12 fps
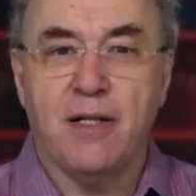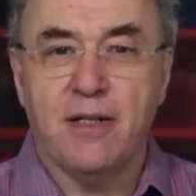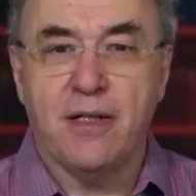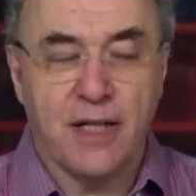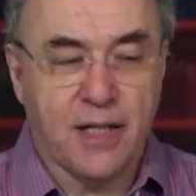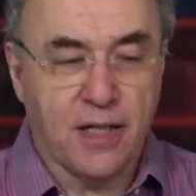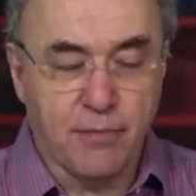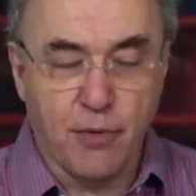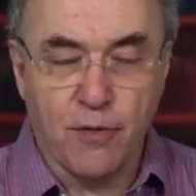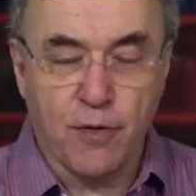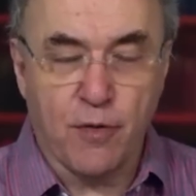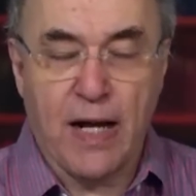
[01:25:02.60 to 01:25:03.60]
it can
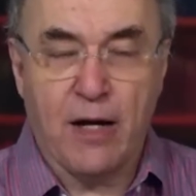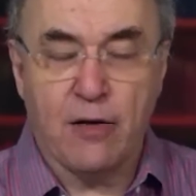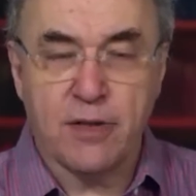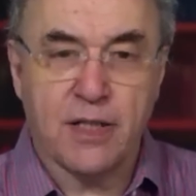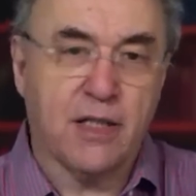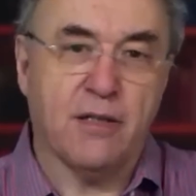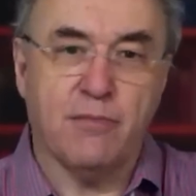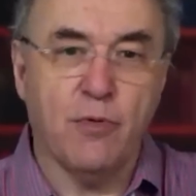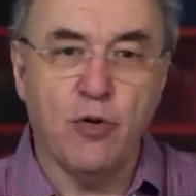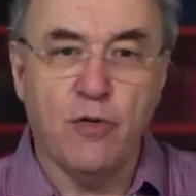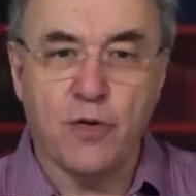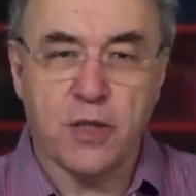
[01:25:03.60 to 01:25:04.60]
move around, it can
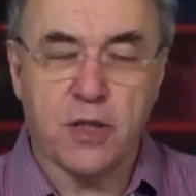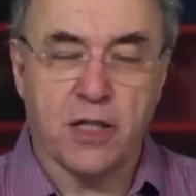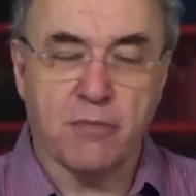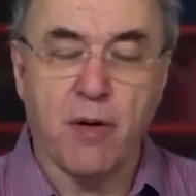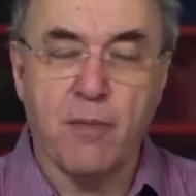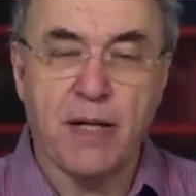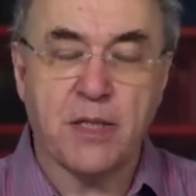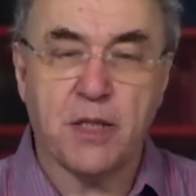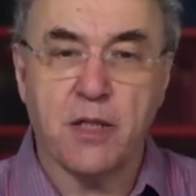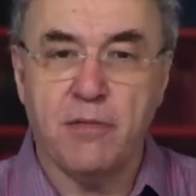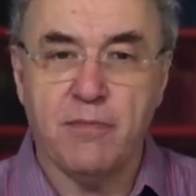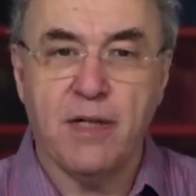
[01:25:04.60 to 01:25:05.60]
move with a certain
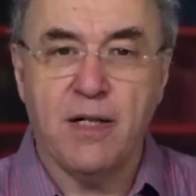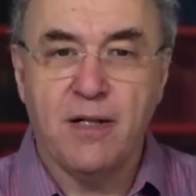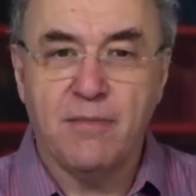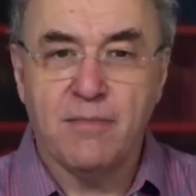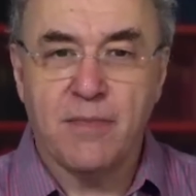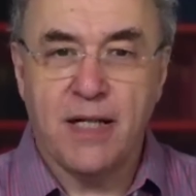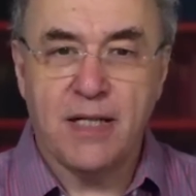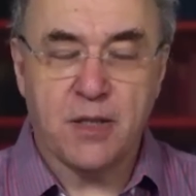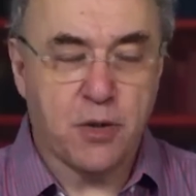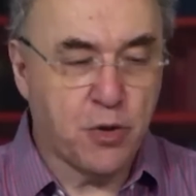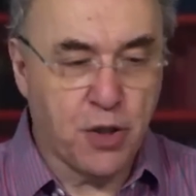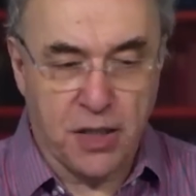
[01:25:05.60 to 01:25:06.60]
momentum.
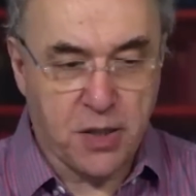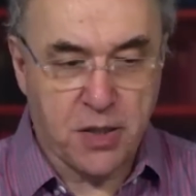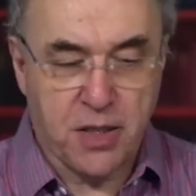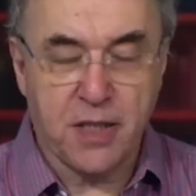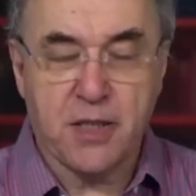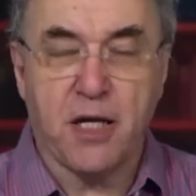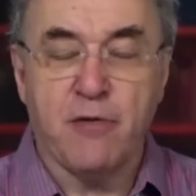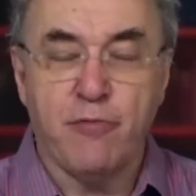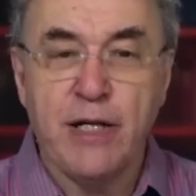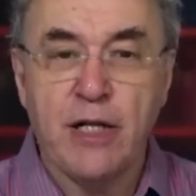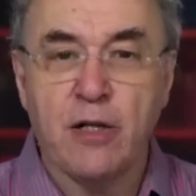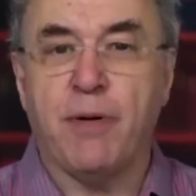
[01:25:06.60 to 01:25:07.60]
It's a
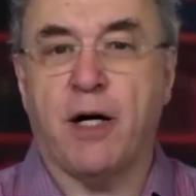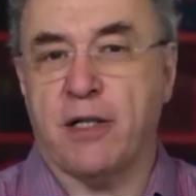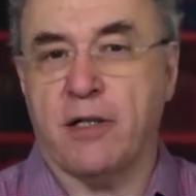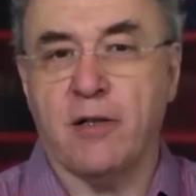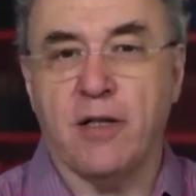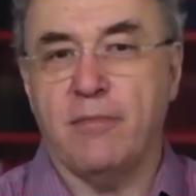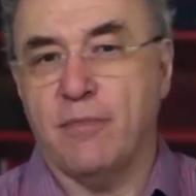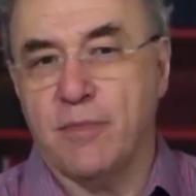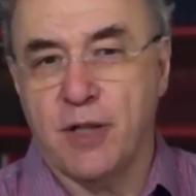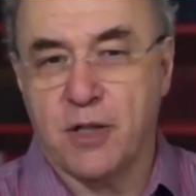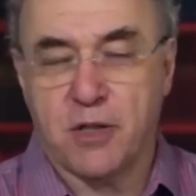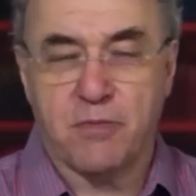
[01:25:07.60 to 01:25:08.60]
real particle. It
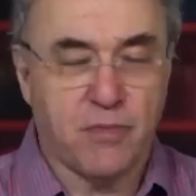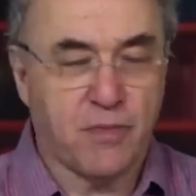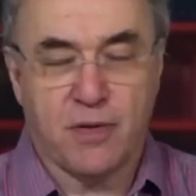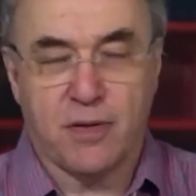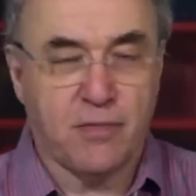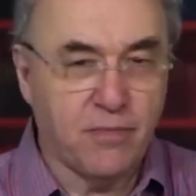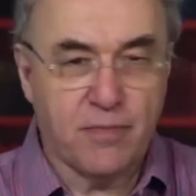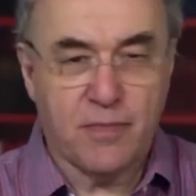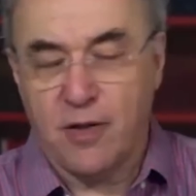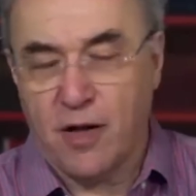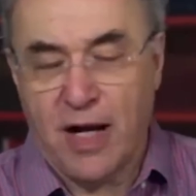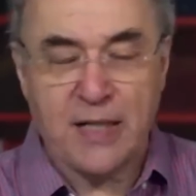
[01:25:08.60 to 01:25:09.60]
is,
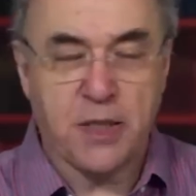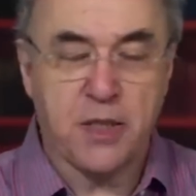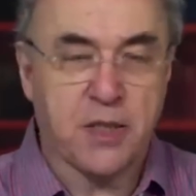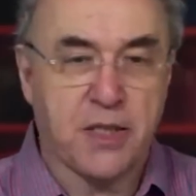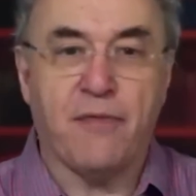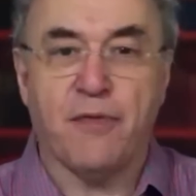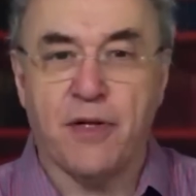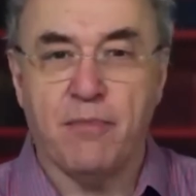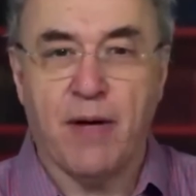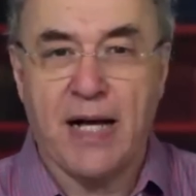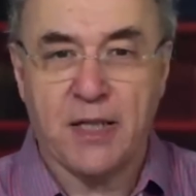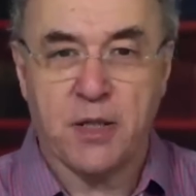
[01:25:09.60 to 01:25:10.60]
has its definite
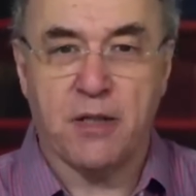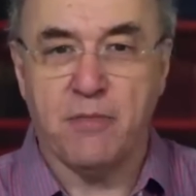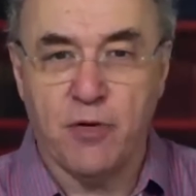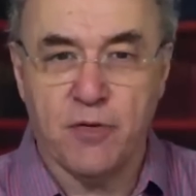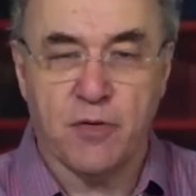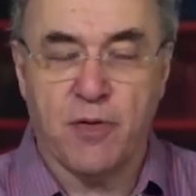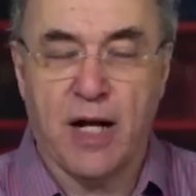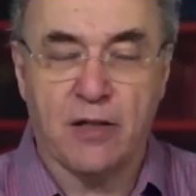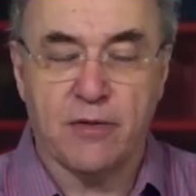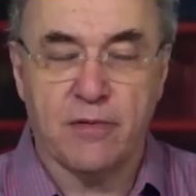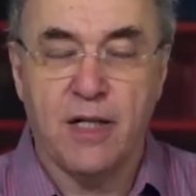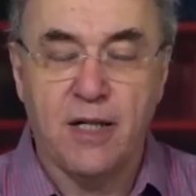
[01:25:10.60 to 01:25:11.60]
mass and it moves
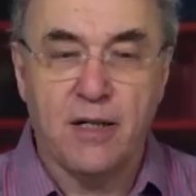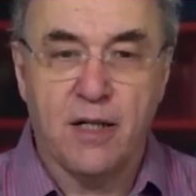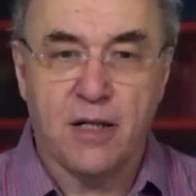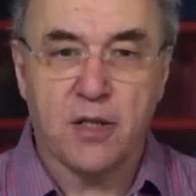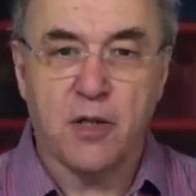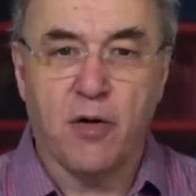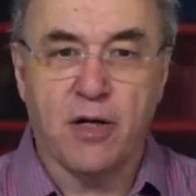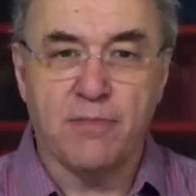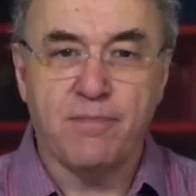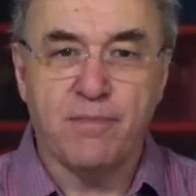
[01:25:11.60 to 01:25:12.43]
around and so on.